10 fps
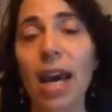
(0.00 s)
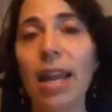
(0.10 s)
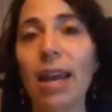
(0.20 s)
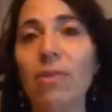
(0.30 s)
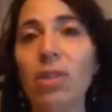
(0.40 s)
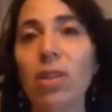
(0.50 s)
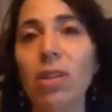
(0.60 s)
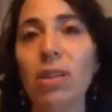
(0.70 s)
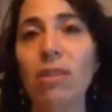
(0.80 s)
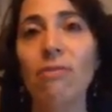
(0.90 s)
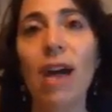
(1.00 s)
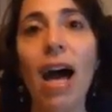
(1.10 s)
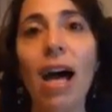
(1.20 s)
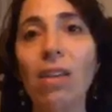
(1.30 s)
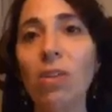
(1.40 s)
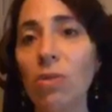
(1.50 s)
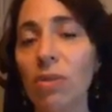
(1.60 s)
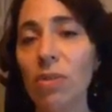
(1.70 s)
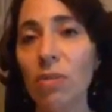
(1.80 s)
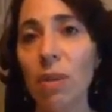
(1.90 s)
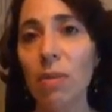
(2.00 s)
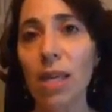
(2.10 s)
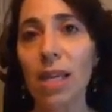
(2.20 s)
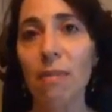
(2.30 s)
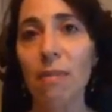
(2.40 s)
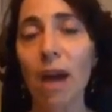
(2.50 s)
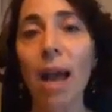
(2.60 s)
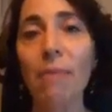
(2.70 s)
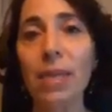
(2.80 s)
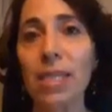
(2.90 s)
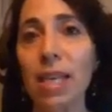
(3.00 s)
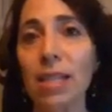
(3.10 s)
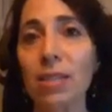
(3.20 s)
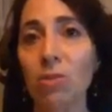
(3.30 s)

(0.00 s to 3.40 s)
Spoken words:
And I've learned the value of commitment in my business,